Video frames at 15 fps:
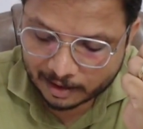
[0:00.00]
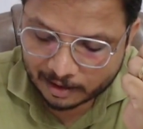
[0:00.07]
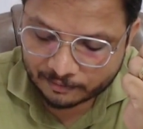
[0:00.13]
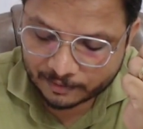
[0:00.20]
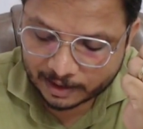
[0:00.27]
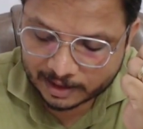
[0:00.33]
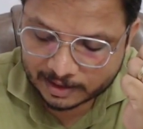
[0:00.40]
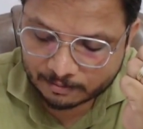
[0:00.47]

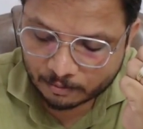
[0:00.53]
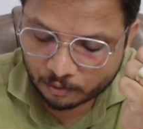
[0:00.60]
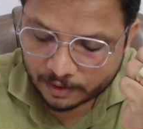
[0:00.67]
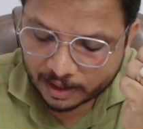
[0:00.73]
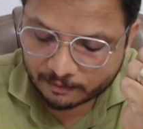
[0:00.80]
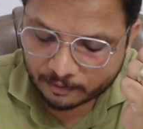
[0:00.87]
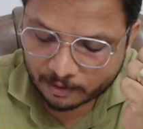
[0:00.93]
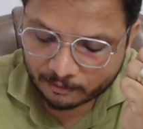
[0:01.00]
if it is
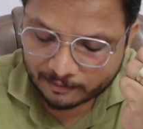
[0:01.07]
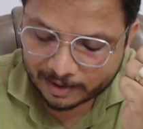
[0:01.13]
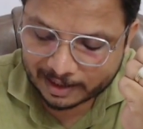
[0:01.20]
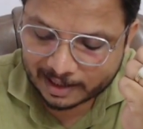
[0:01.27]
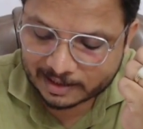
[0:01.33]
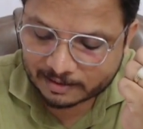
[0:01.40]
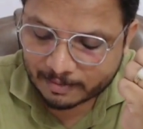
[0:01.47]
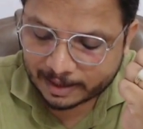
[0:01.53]
moving from
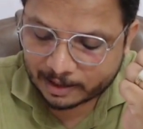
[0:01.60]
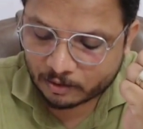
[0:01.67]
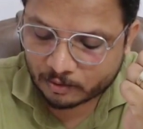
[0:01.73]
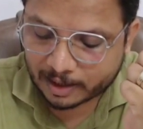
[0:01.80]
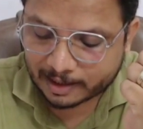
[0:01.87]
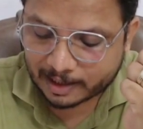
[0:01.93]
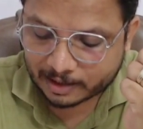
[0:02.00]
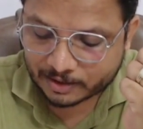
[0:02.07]
valence band to
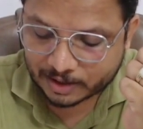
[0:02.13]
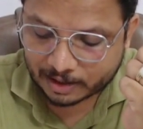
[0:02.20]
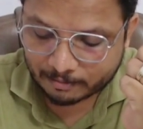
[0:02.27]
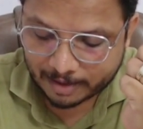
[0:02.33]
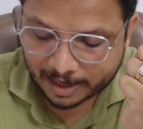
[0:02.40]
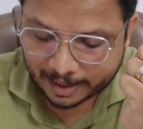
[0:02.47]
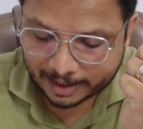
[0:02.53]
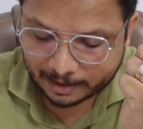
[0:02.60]
conduction
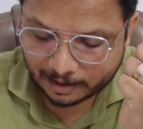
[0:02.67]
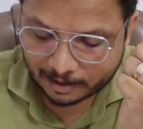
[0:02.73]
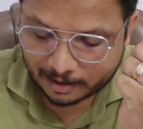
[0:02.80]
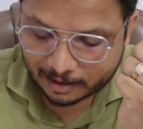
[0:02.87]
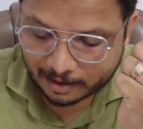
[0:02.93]
band,